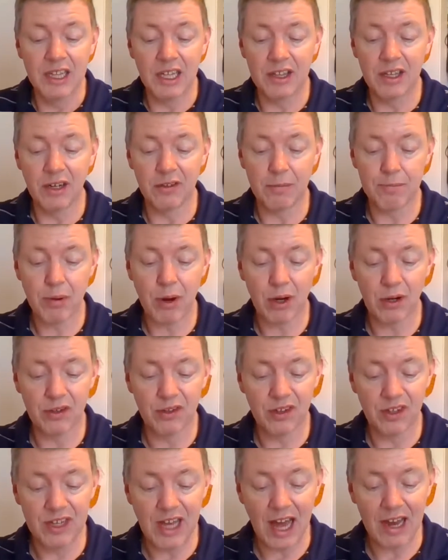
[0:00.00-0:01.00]
that there's a
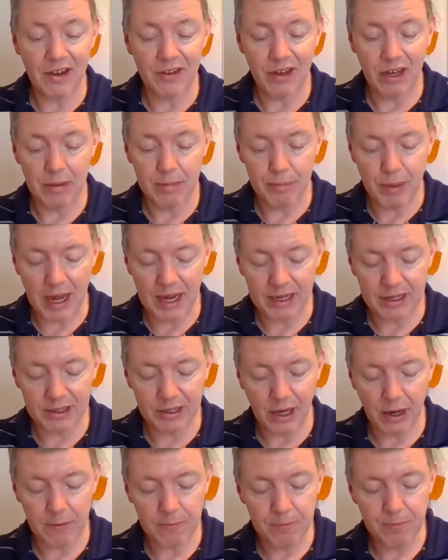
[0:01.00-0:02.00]
personality
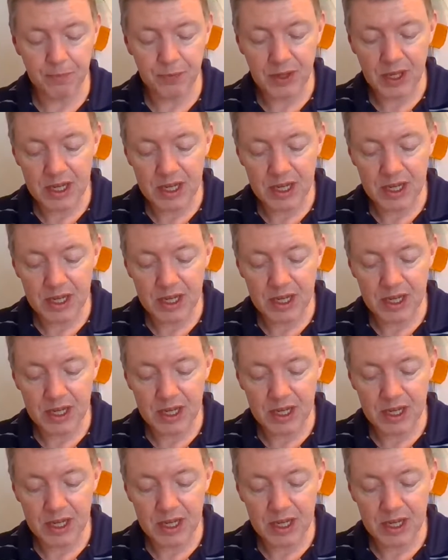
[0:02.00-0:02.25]
back there.